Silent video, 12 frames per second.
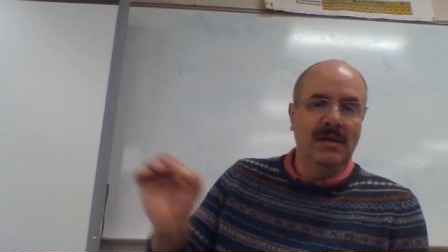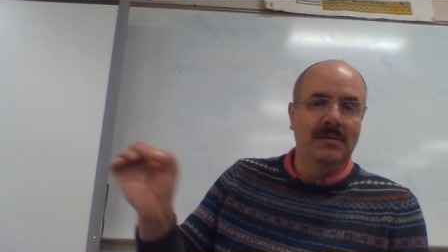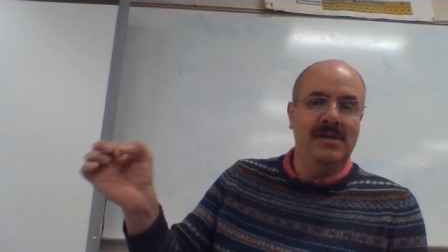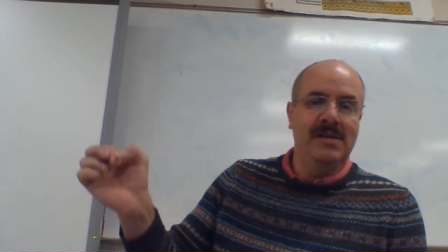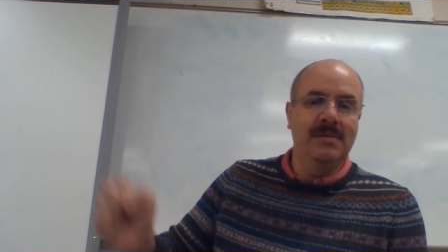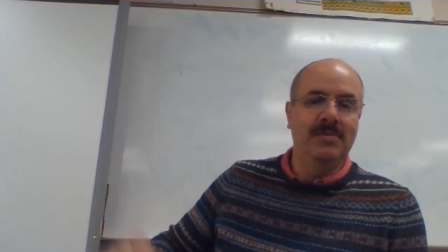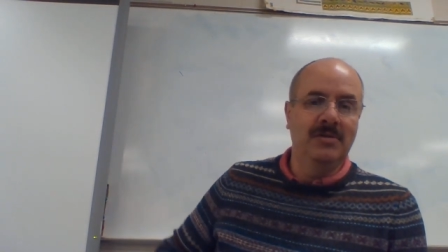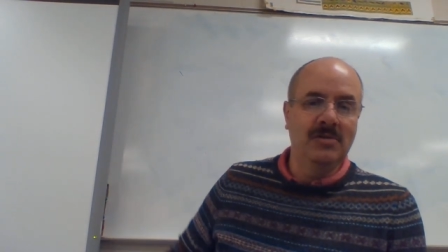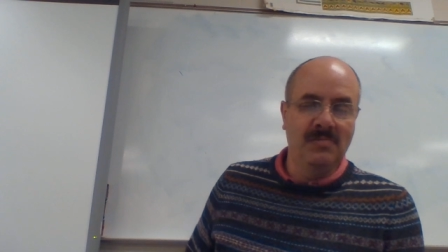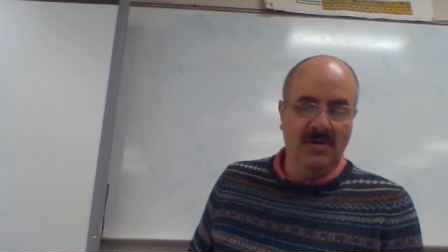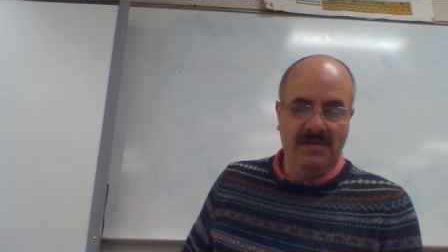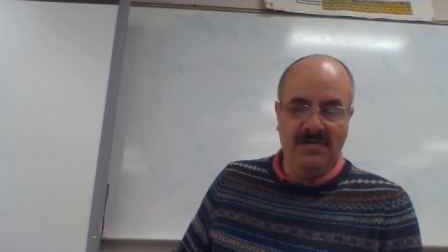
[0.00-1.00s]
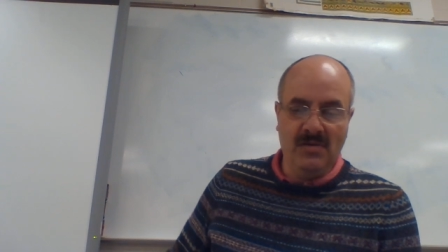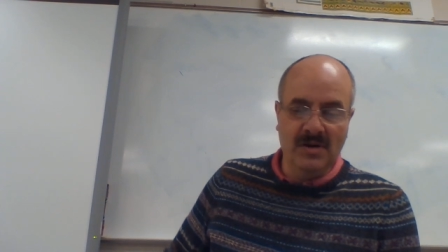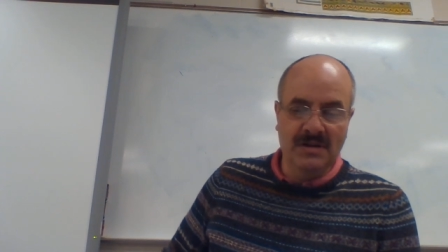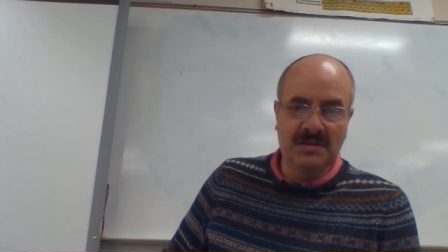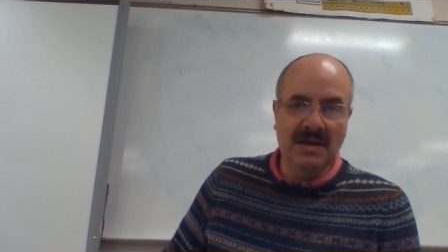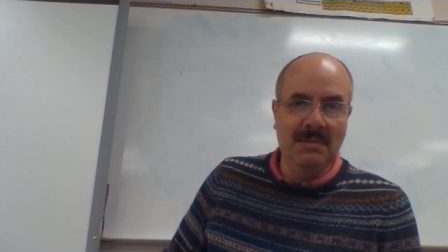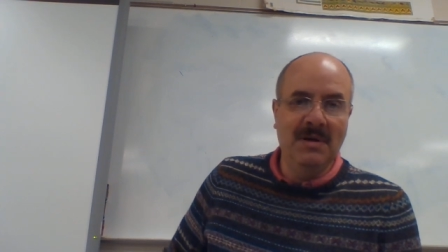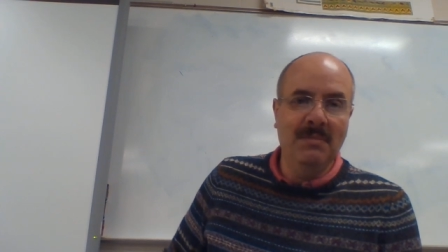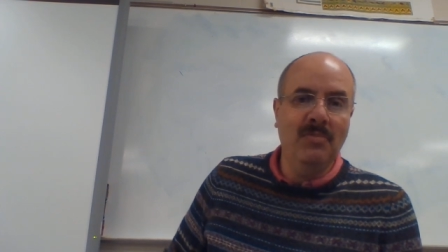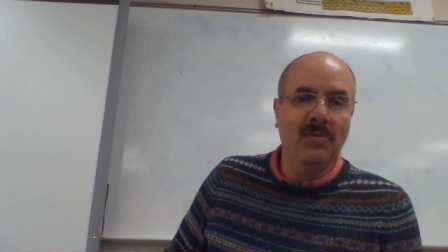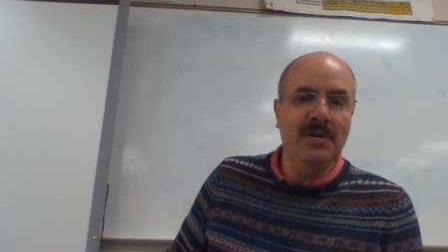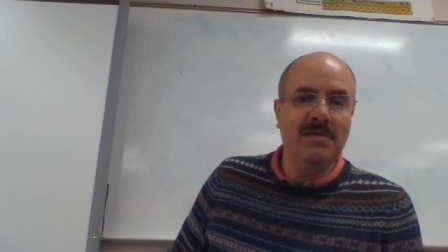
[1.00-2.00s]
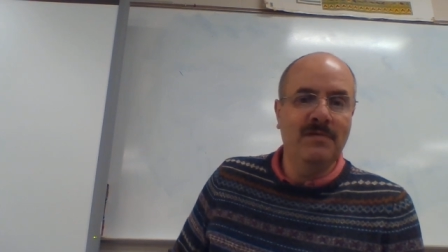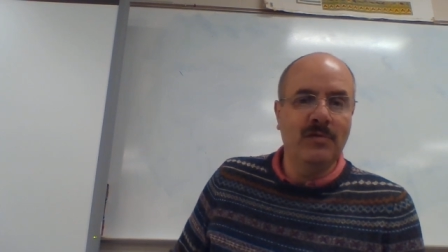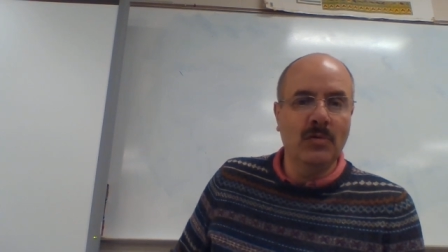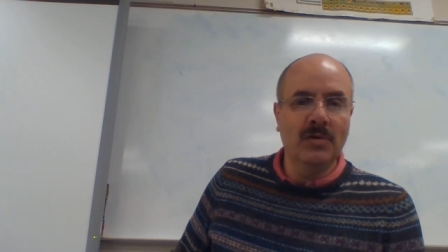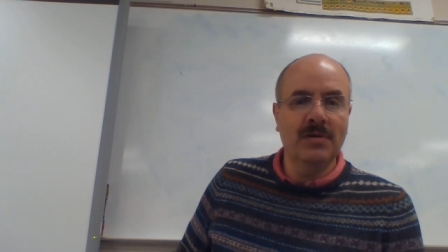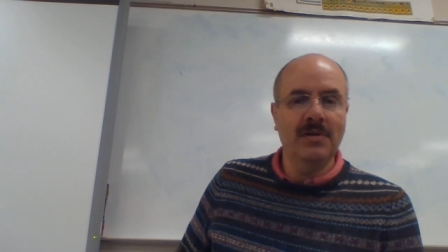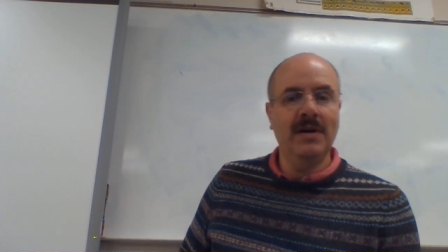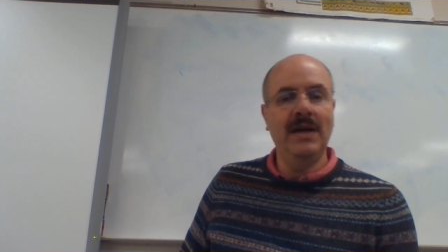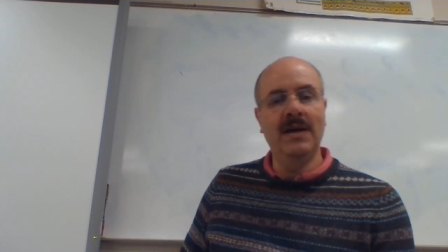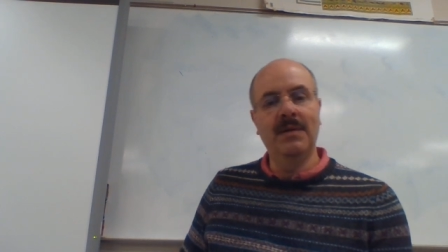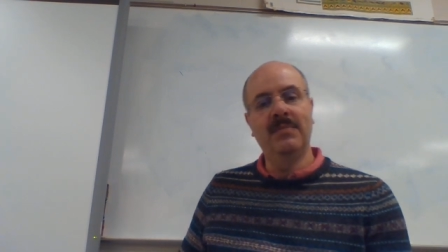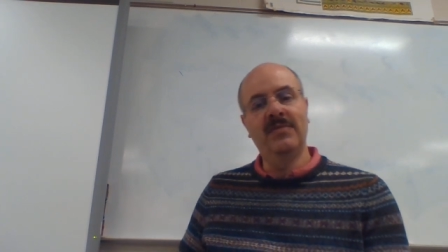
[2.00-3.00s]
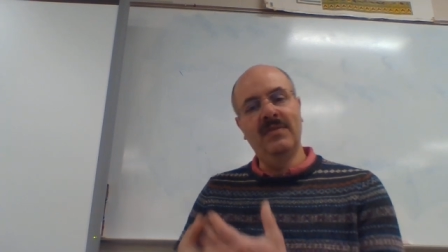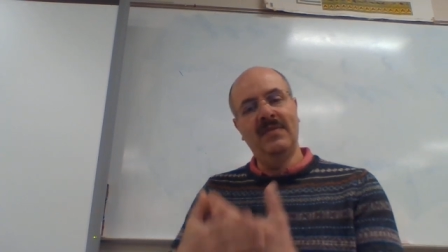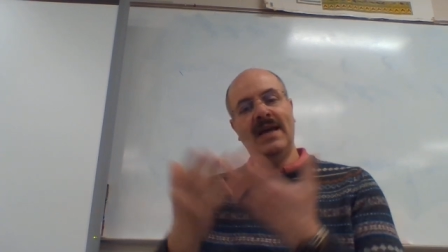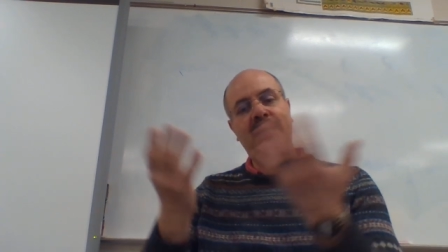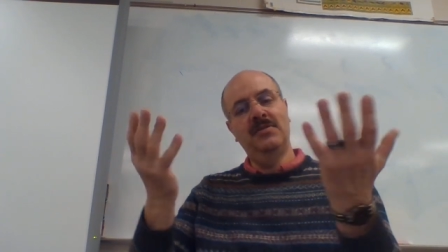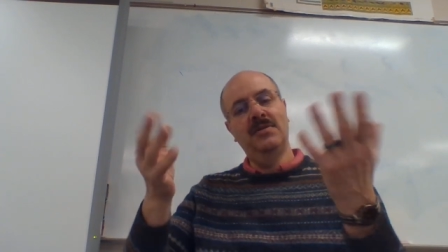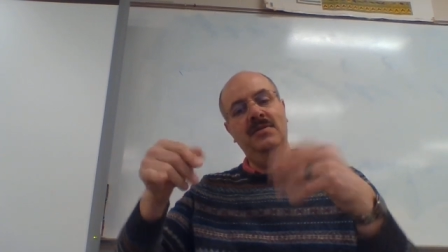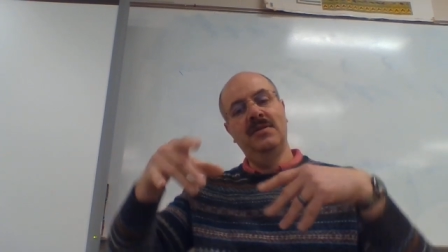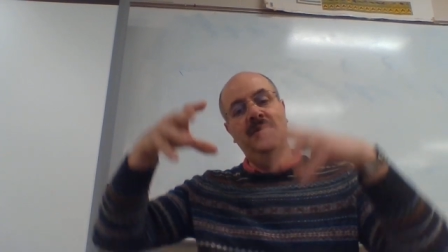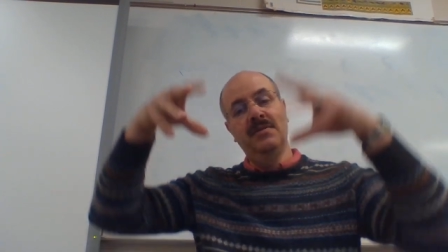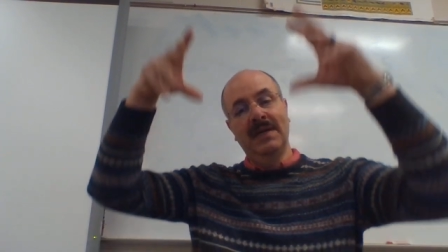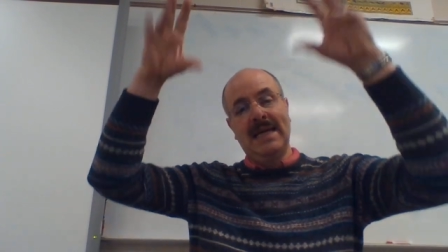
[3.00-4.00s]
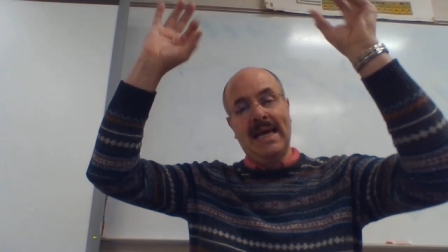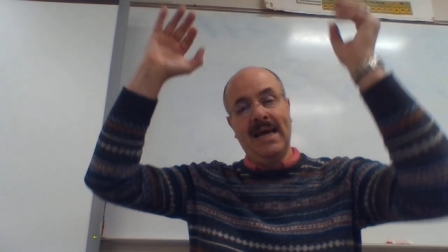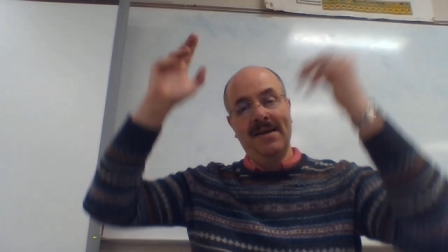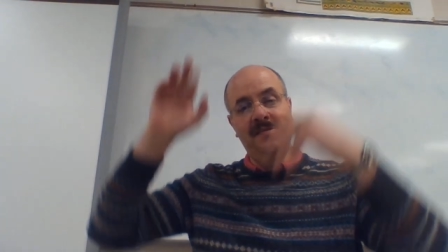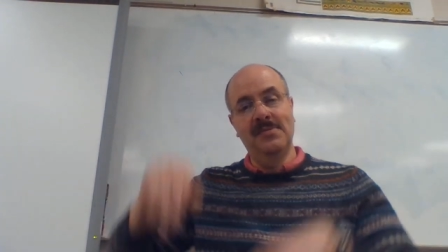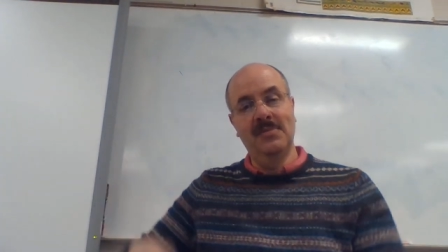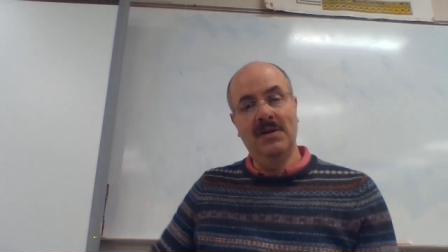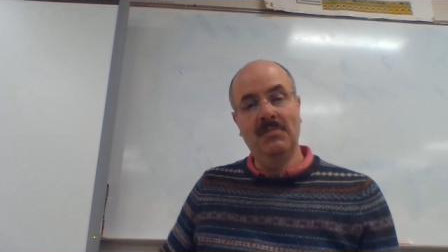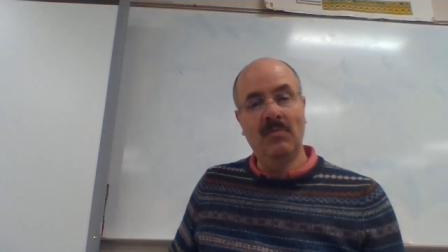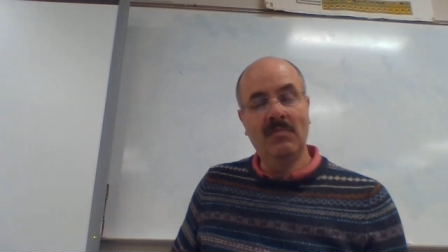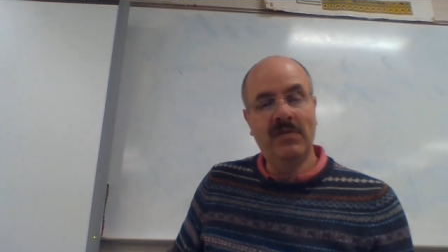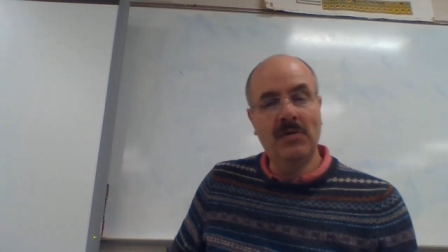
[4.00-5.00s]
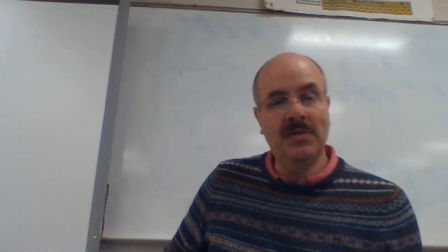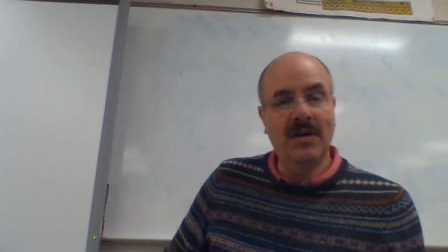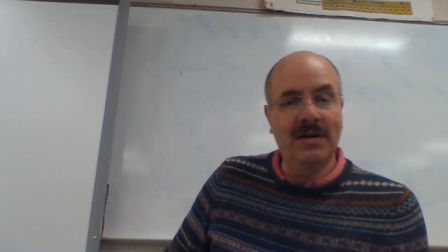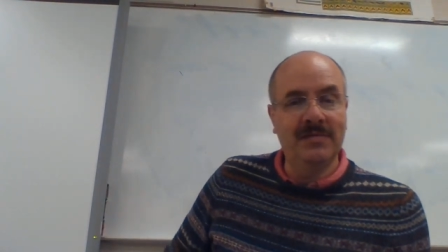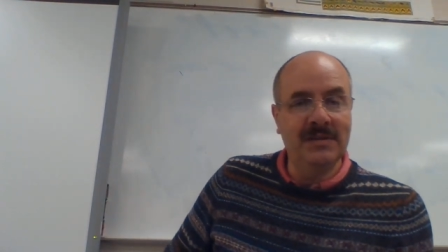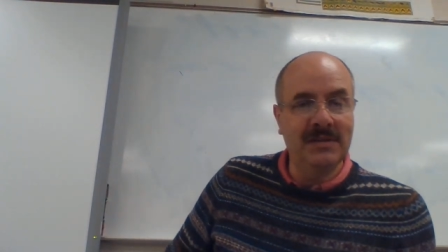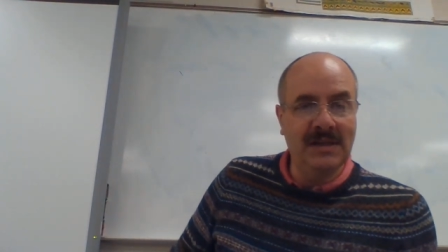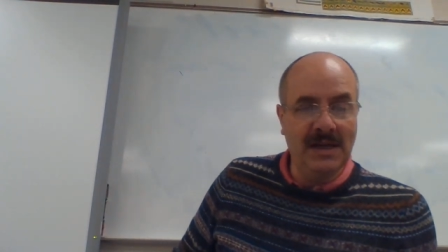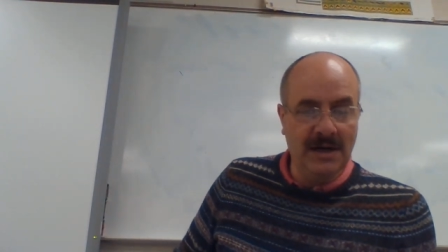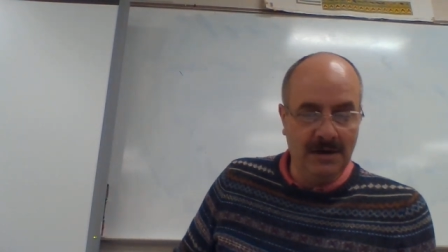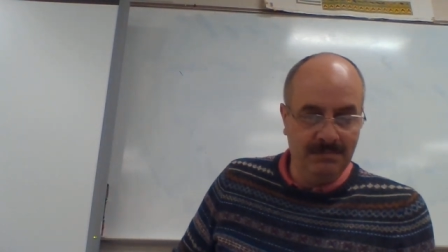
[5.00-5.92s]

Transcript: and we ended up with 2.4. So I'm at 0.4 grams of that turned into a gas and went floating off into the